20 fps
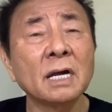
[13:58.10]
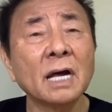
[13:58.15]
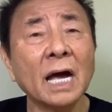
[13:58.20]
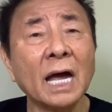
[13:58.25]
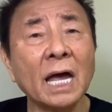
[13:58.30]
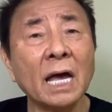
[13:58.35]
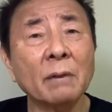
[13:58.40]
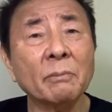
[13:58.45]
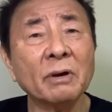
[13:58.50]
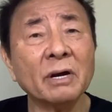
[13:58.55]

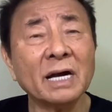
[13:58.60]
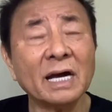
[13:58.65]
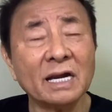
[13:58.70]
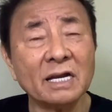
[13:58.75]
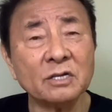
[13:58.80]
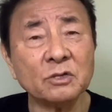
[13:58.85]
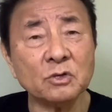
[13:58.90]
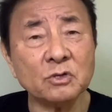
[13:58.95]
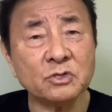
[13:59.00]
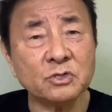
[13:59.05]
I have a
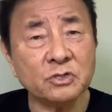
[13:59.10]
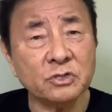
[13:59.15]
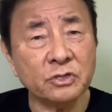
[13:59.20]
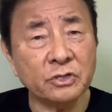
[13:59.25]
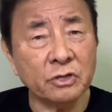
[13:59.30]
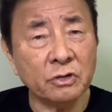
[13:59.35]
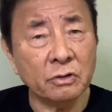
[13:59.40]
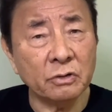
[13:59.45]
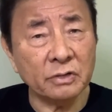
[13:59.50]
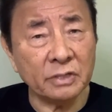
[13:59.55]
karate
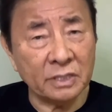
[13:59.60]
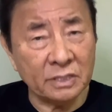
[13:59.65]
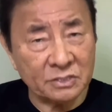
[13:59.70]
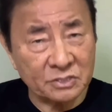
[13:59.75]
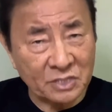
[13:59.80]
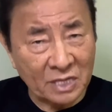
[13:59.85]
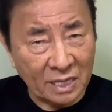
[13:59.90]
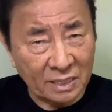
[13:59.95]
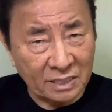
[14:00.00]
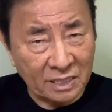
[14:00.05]
studio in
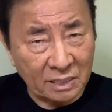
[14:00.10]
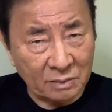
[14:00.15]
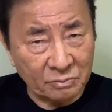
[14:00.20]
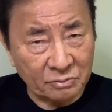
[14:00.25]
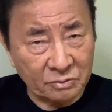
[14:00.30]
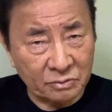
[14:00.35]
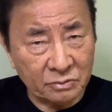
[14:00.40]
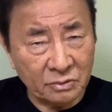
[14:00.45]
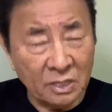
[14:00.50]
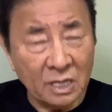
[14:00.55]
San
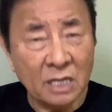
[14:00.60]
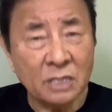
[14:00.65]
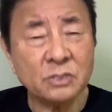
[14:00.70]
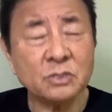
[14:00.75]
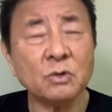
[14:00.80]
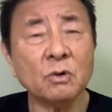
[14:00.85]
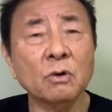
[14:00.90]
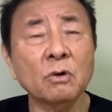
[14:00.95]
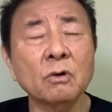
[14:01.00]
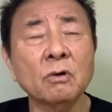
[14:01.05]
Gabriel,
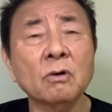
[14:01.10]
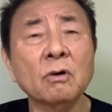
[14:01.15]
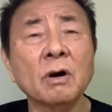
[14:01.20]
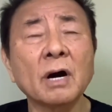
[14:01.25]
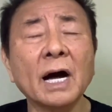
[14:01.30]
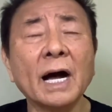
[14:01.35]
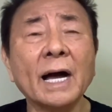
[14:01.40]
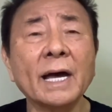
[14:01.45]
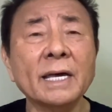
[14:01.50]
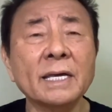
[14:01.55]
so
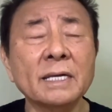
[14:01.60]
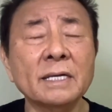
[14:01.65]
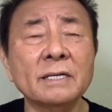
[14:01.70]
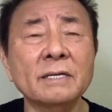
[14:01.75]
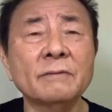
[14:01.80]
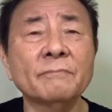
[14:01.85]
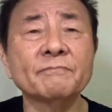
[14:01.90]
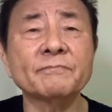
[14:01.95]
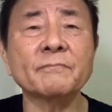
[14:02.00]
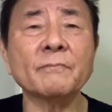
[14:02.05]

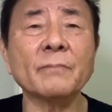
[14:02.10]
I